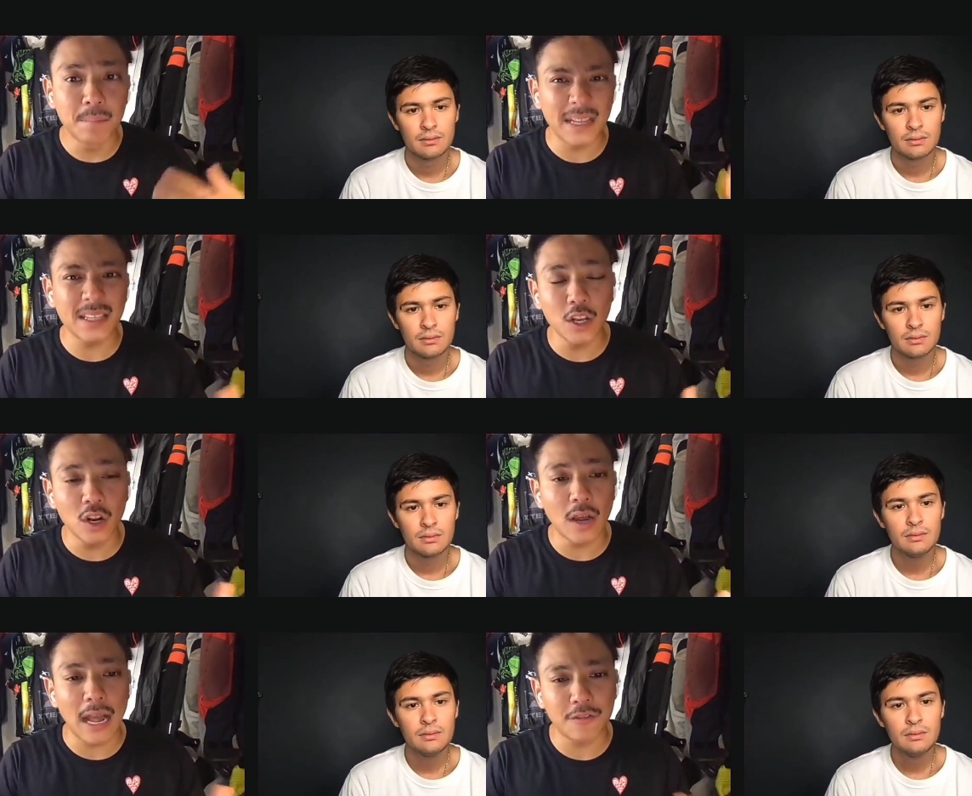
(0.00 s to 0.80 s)
Speaker 1: But you
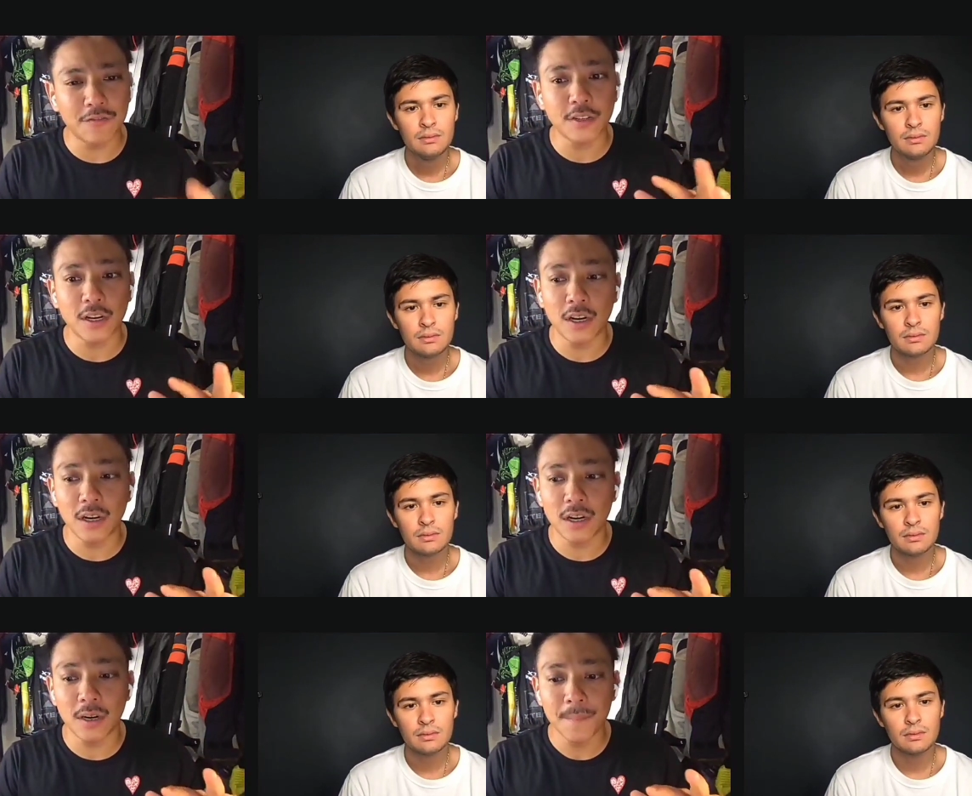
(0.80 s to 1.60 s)
know,
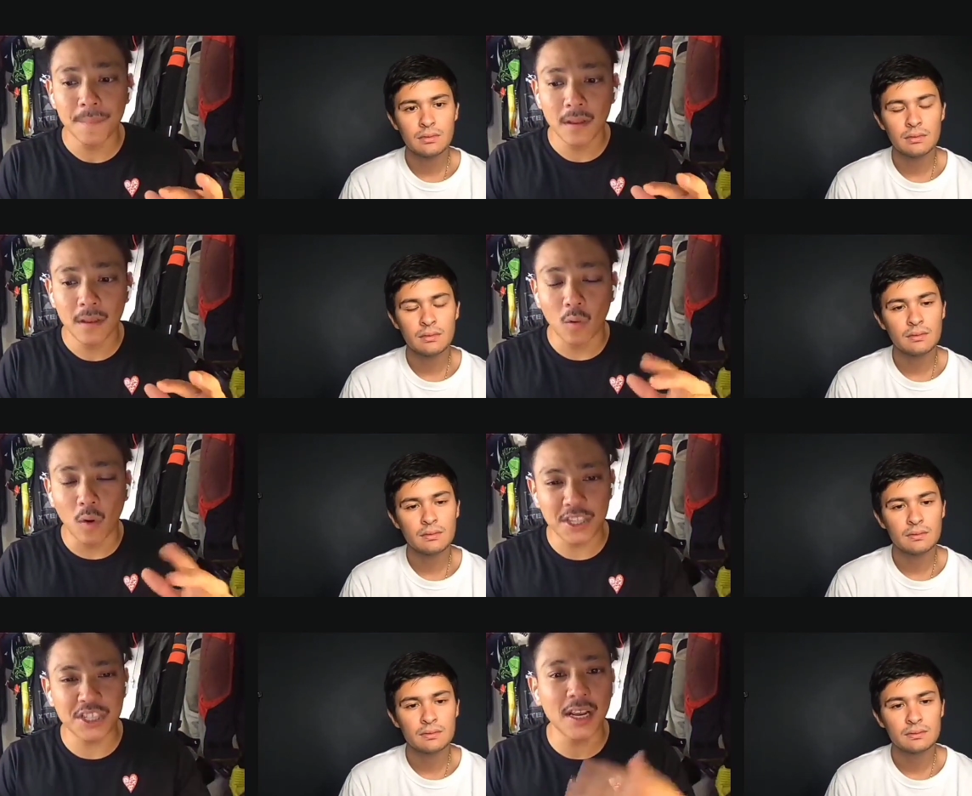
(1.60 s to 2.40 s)
after
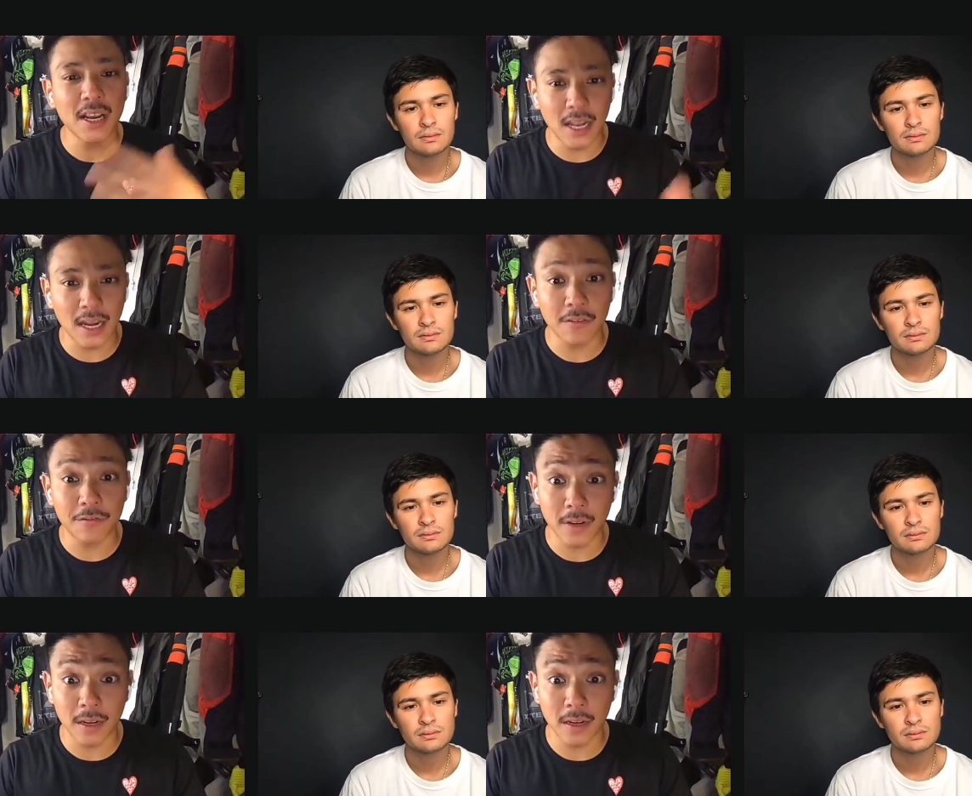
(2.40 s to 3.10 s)
watching a lot of